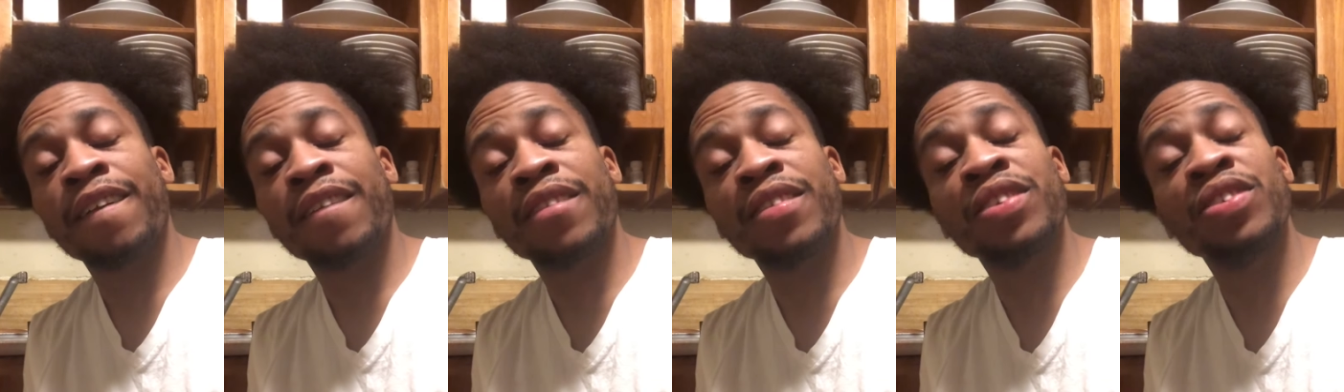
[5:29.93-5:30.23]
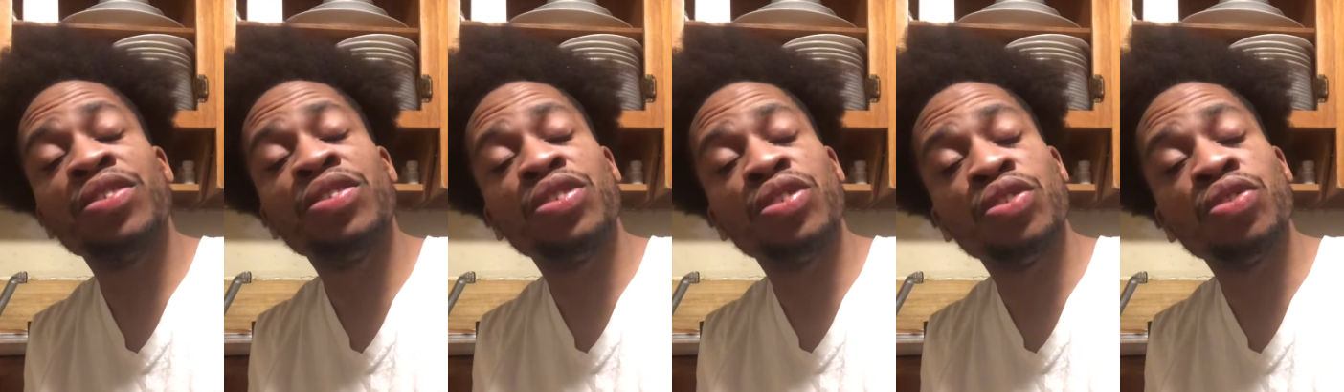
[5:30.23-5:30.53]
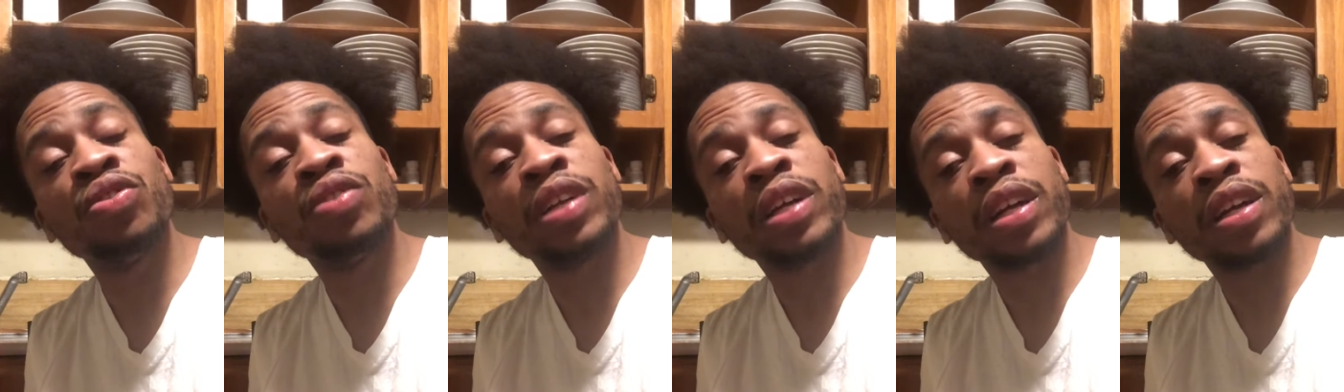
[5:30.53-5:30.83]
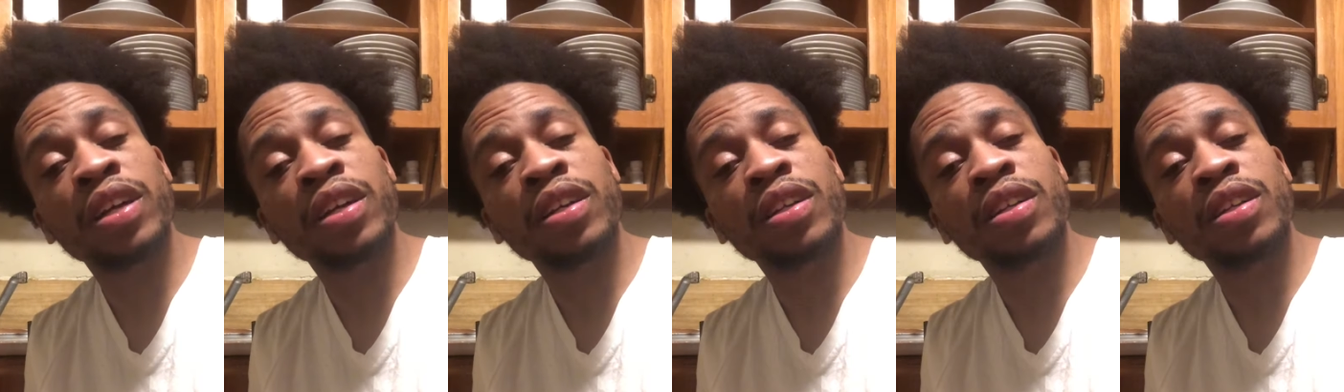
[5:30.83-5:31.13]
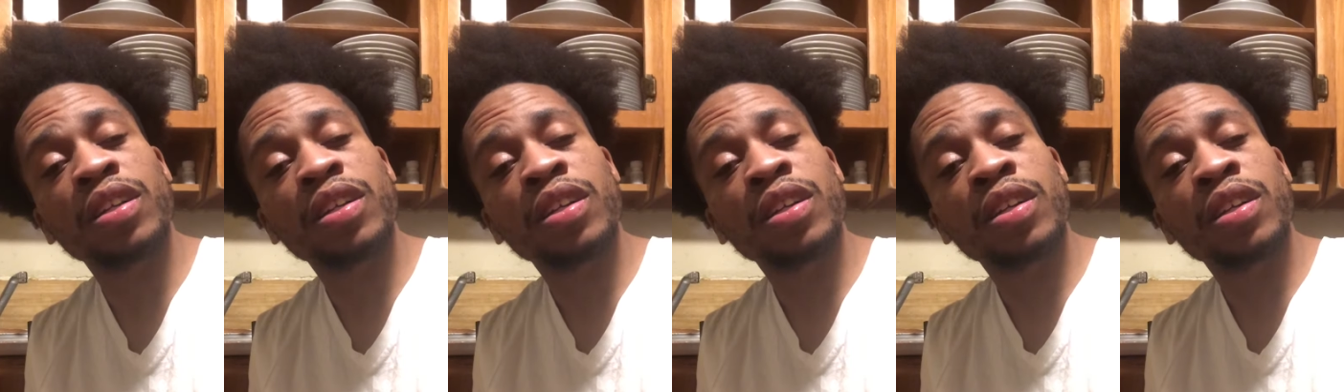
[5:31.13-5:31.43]
You do that?
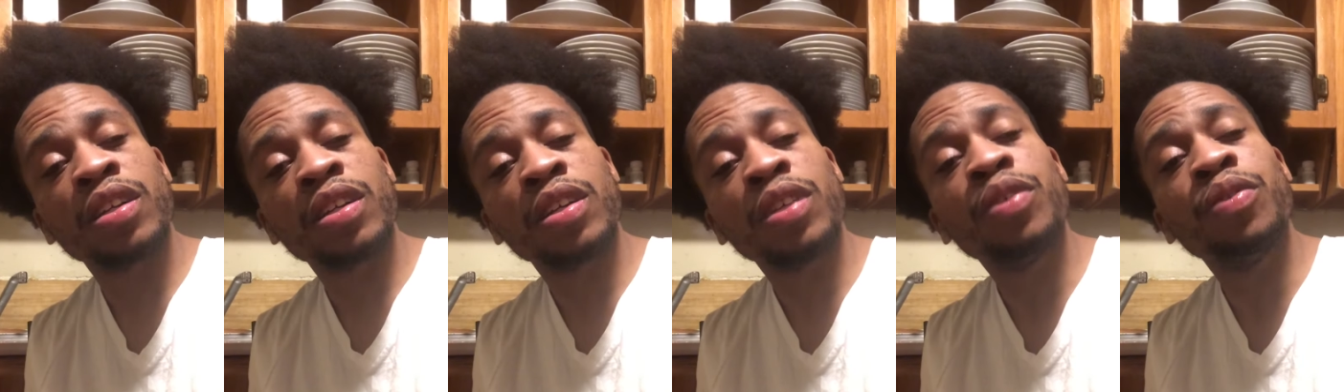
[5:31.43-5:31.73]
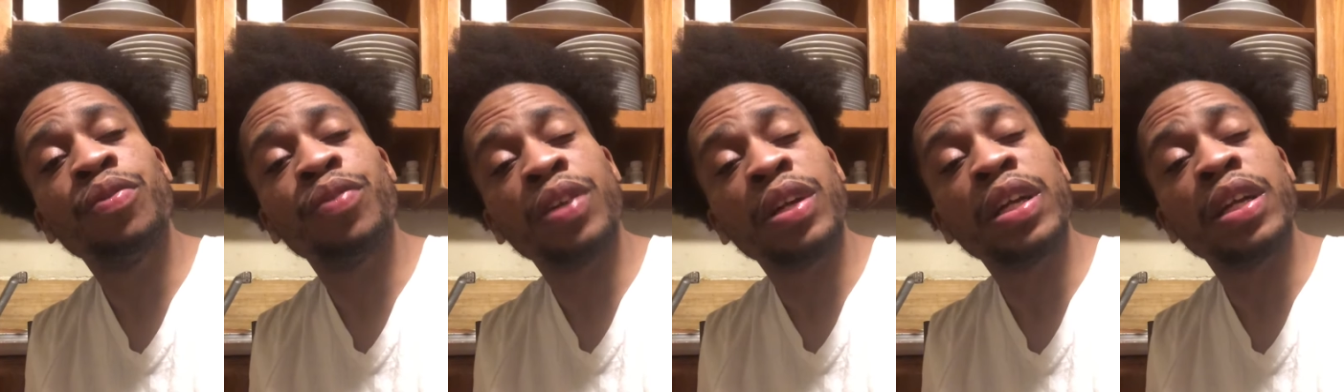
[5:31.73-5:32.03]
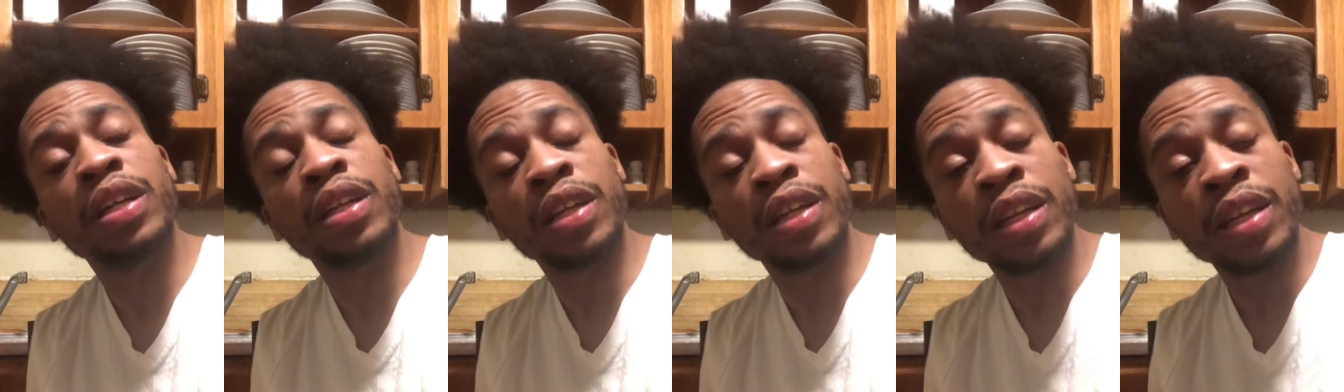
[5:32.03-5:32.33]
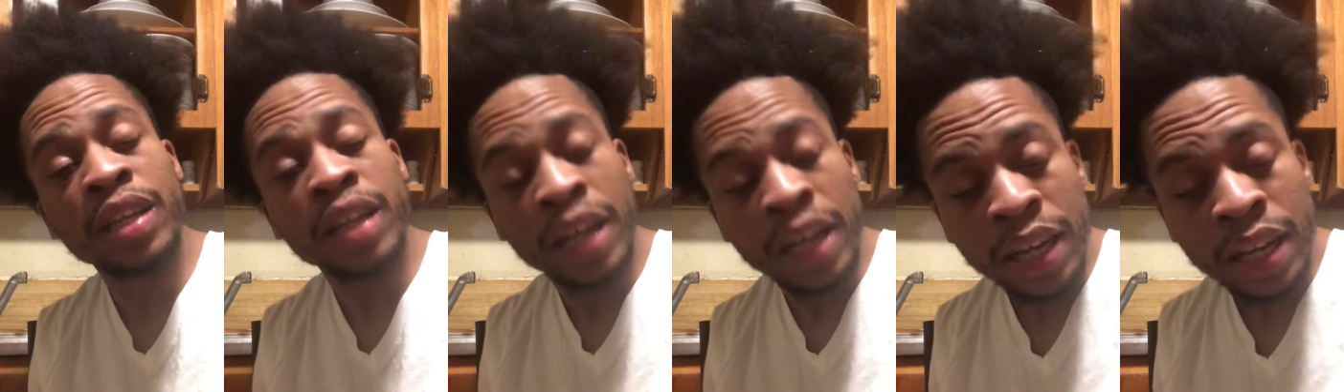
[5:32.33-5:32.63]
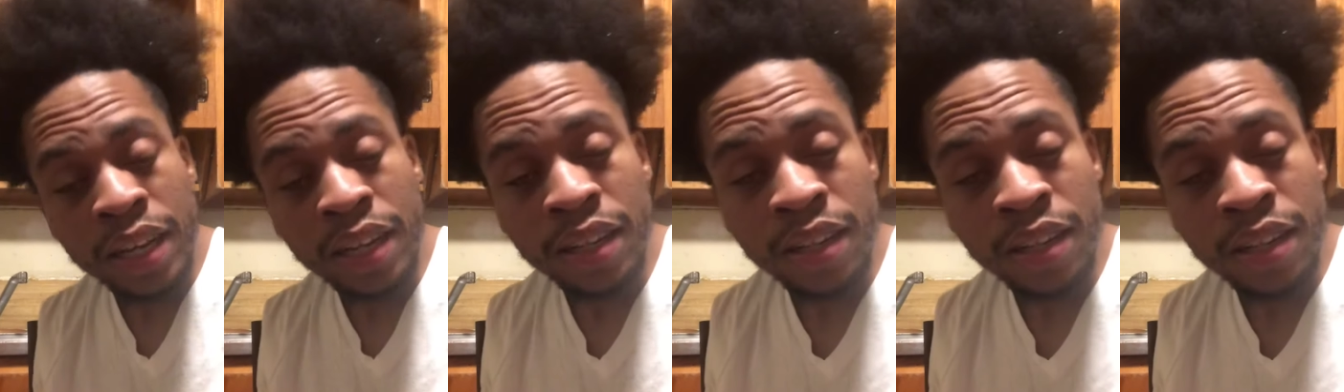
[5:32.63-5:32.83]
You really did that?